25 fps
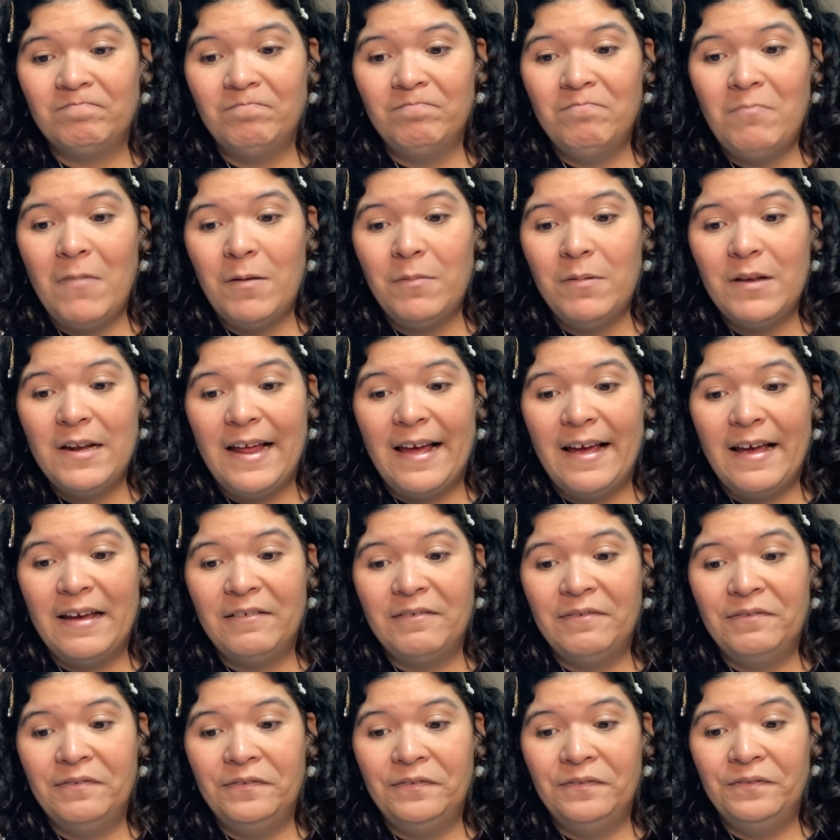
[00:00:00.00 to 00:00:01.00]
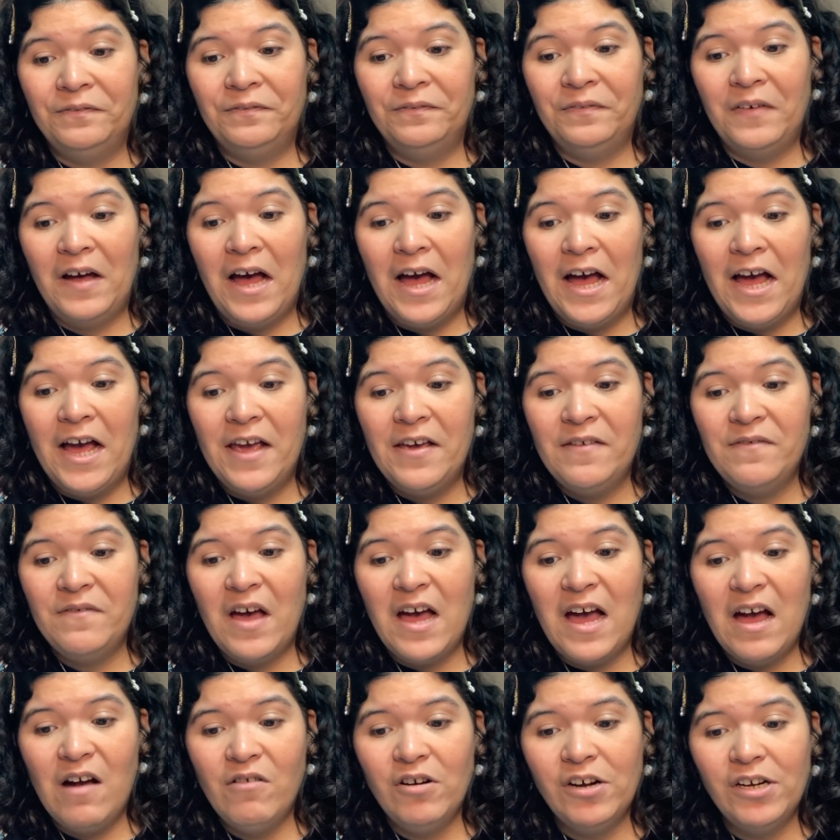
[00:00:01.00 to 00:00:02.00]
maybe like 5
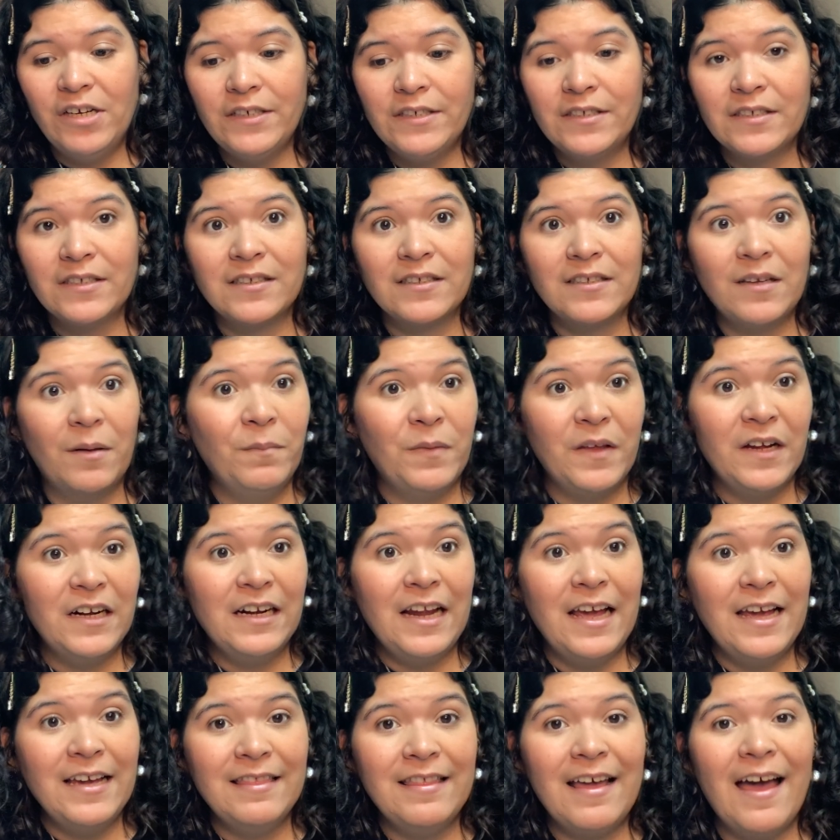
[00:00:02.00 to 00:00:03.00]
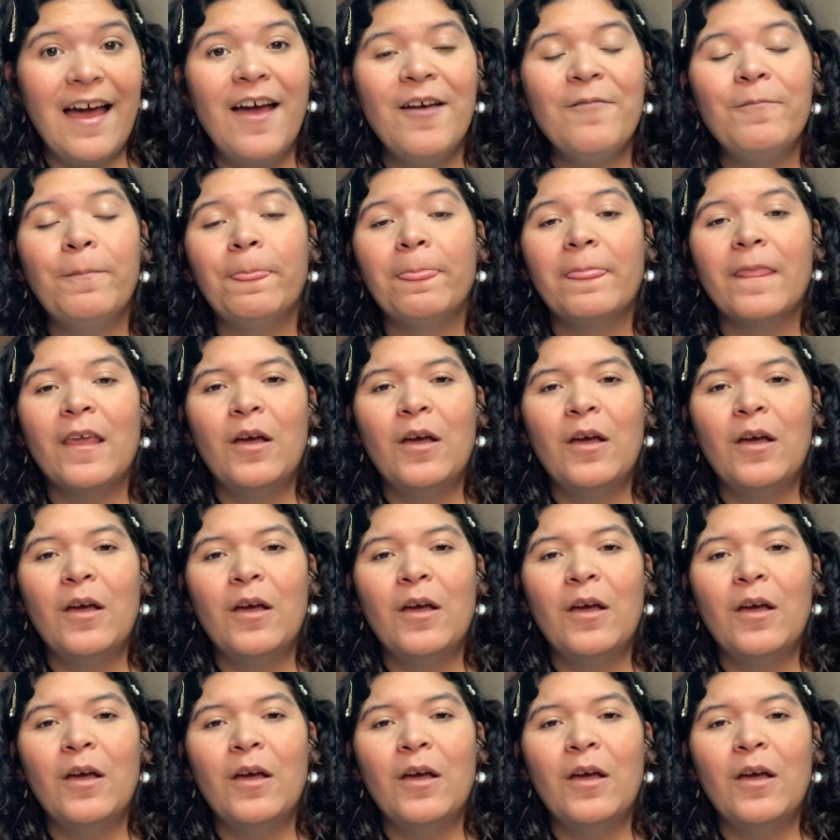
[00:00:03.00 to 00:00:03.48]
hours, something like that.